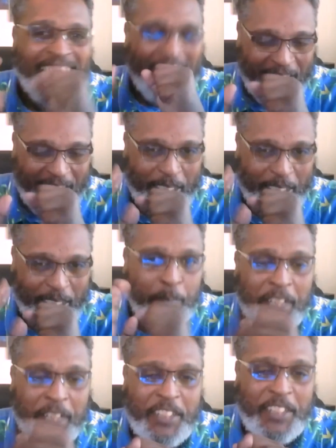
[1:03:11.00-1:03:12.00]
uh, no
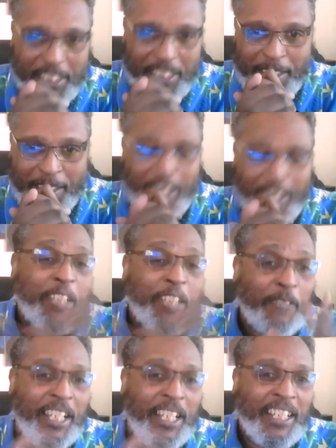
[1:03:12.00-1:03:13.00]
previews. Just get get
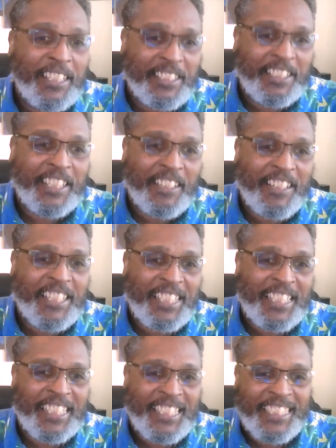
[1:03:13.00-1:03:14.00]
ready, y'all. It's gonna get
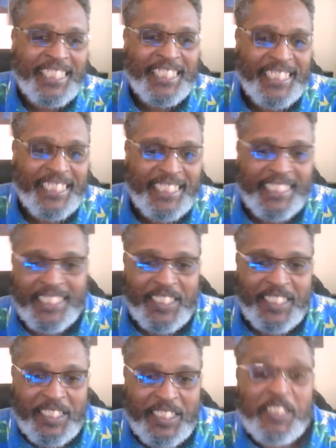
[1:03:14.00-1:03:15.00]
crazy.
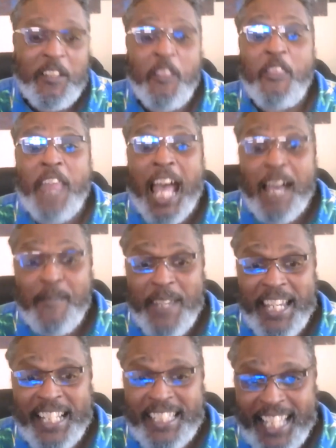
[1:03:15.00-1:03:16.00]
So that
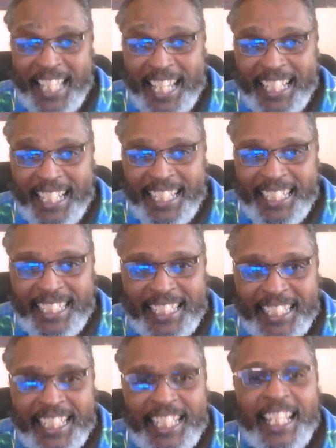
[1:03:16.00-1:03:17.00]
being said,
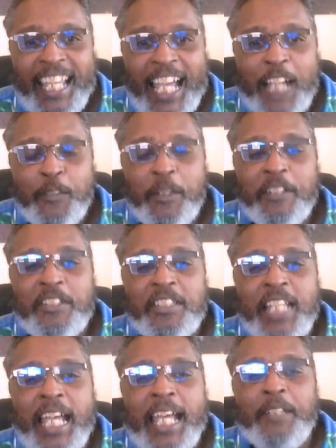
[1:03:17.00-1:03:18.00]
as we
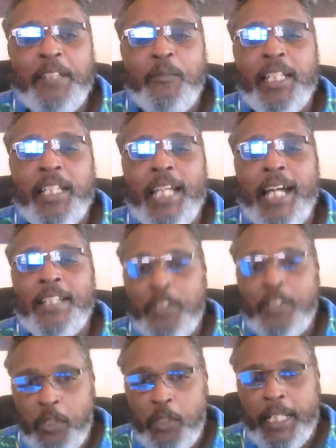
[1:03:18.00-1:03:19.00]
understand what God is
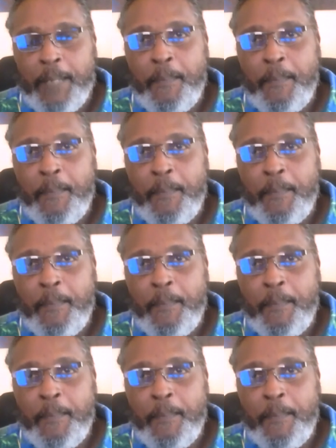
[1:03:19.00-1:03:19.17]
doing